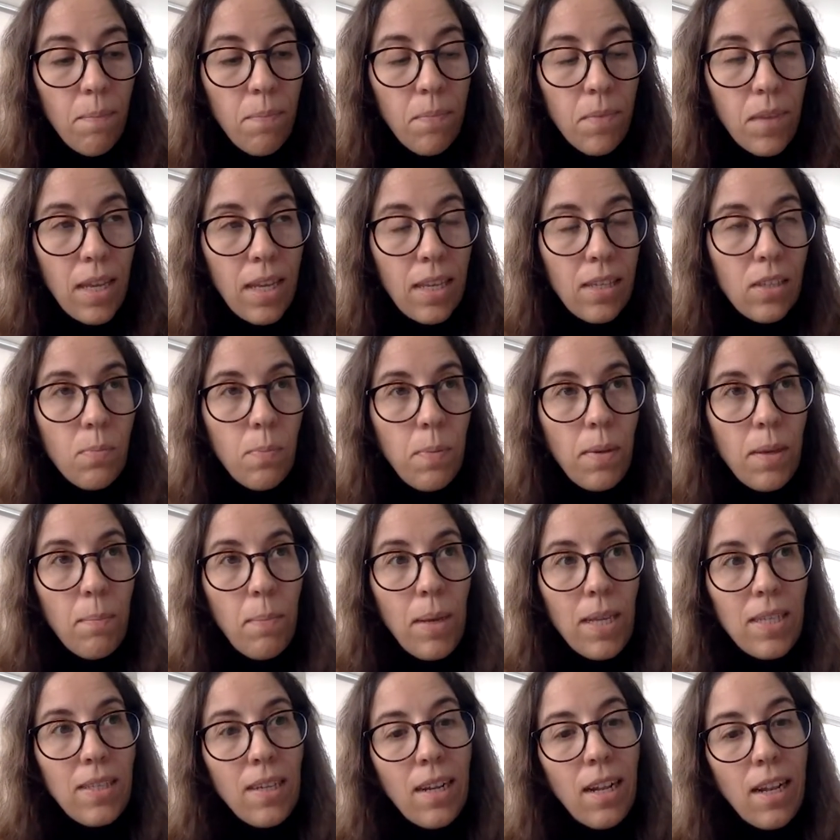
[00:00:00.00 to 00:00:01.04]
is
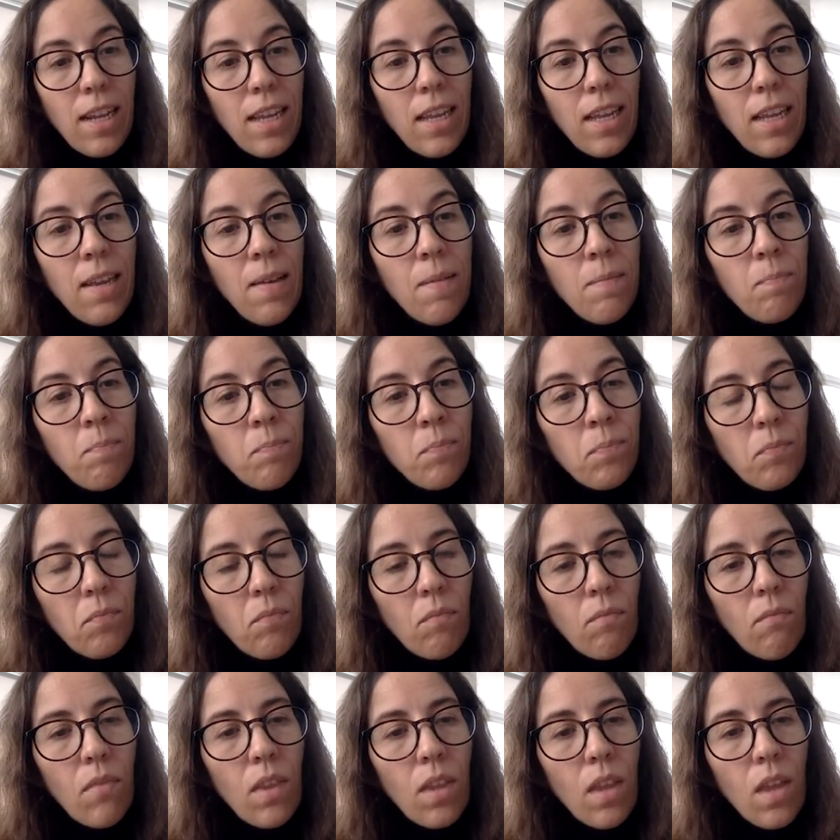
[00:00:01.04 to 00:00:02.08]
basically,
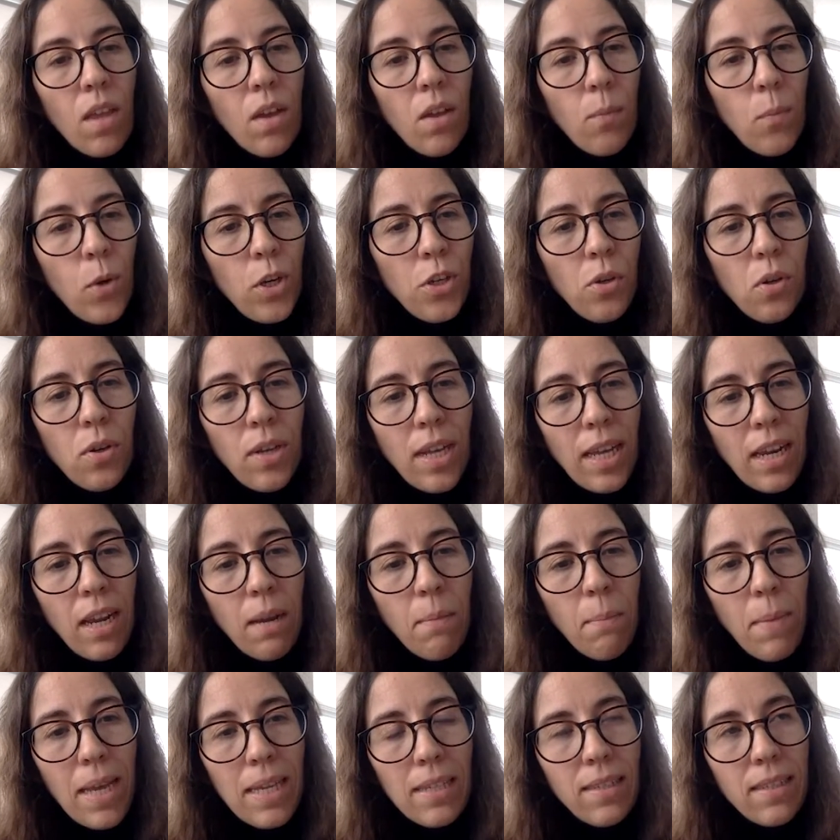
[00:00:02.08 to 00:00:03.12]
when you look at
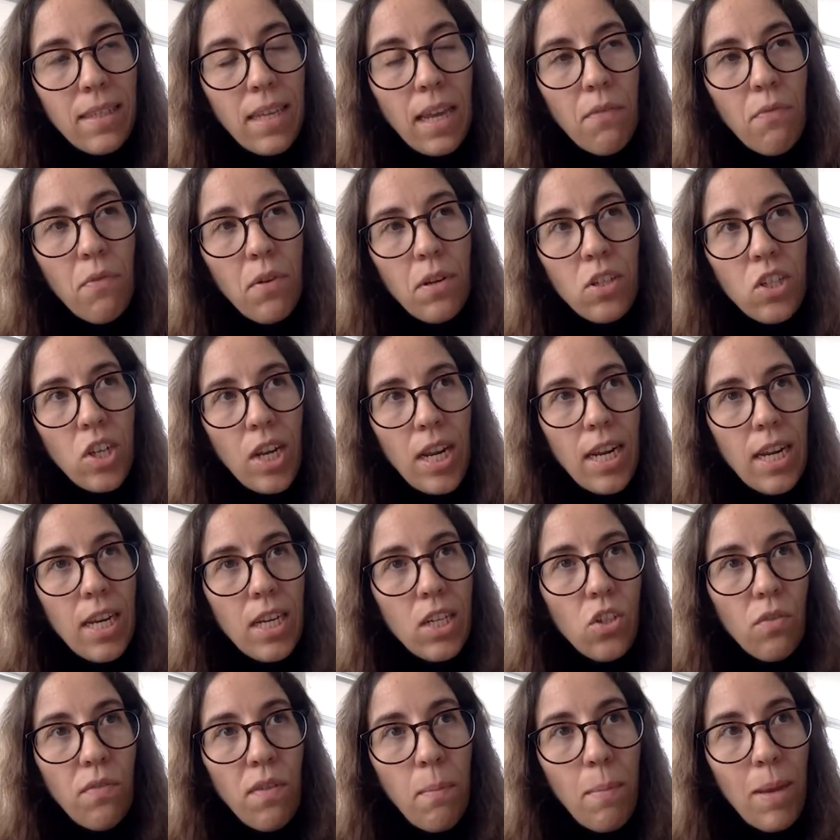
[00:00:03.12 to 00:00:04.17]
MS, the average
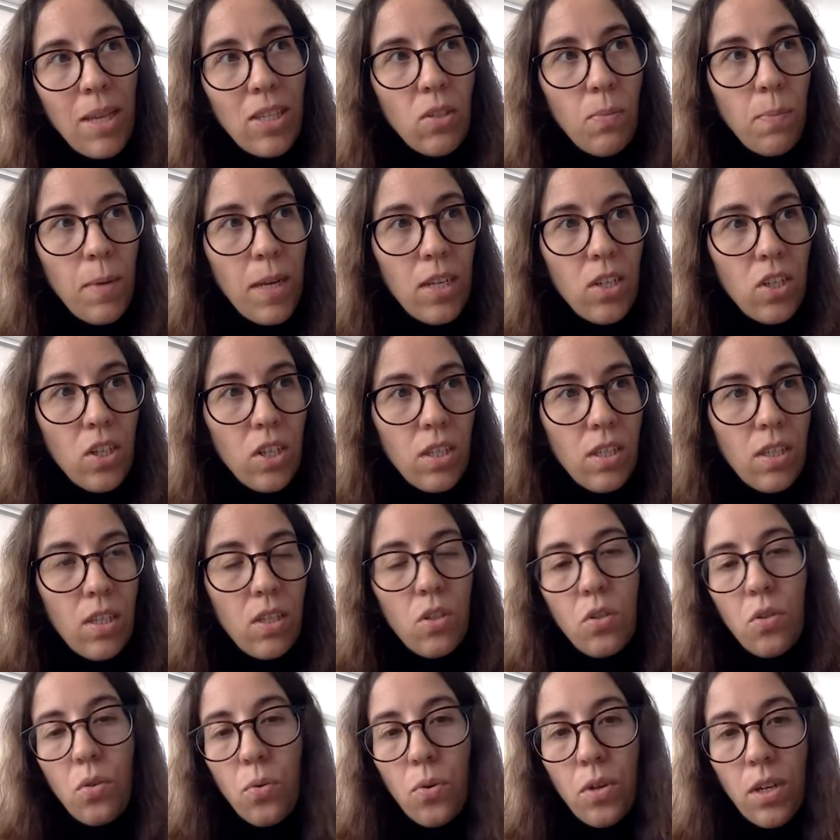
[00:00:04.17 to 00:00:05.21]
age of MS patients
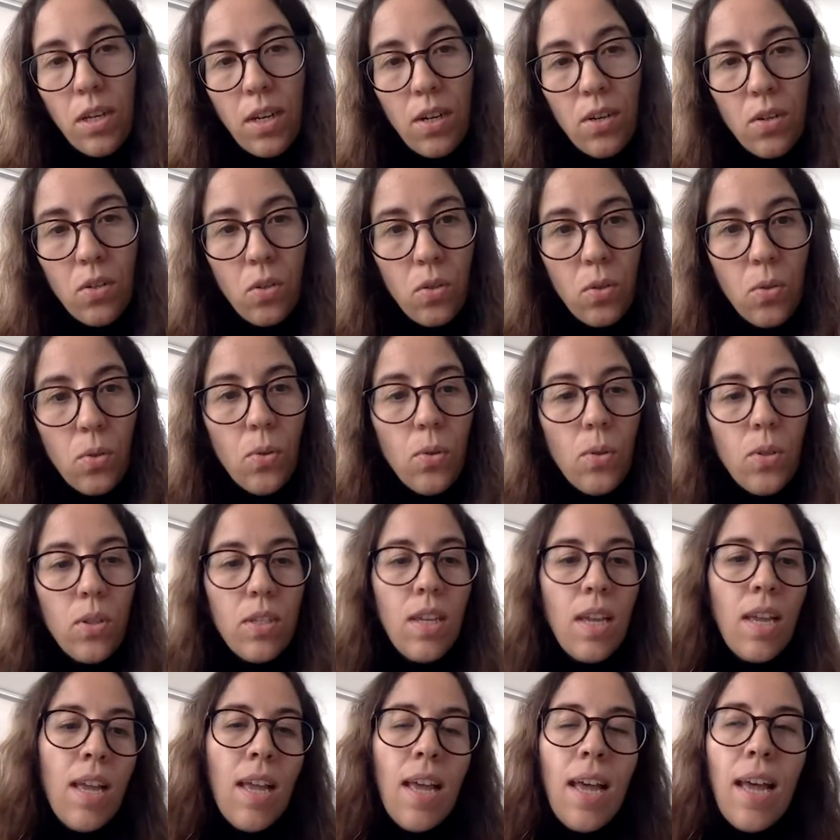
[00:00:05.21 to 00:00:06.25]
is 30 years old,
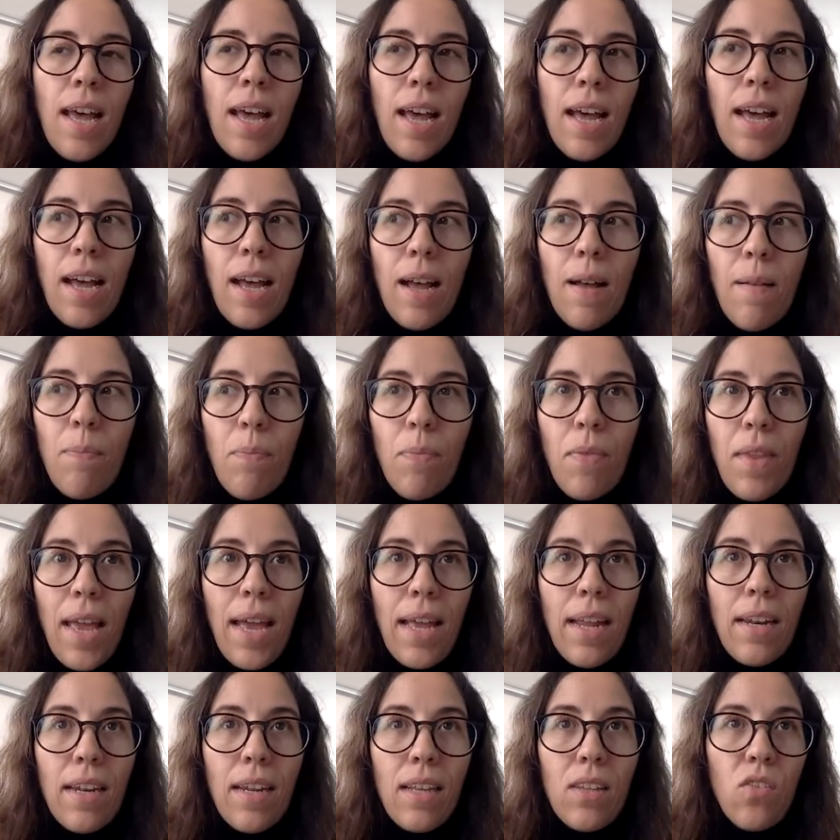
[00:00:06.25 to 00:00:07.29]

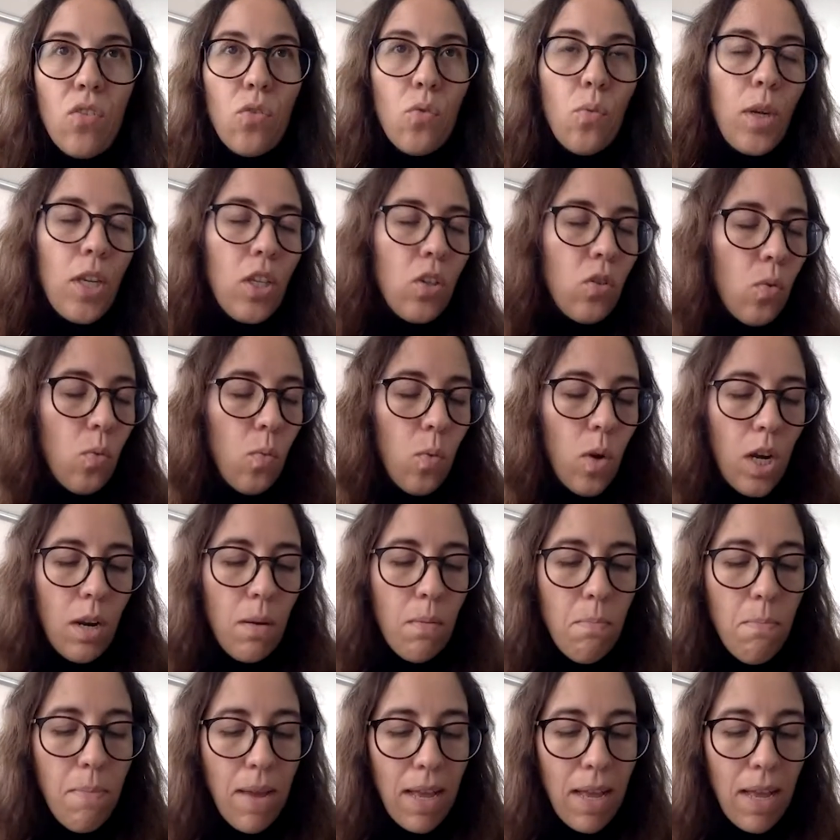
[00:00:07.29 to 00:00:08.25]
and it's 3 to 1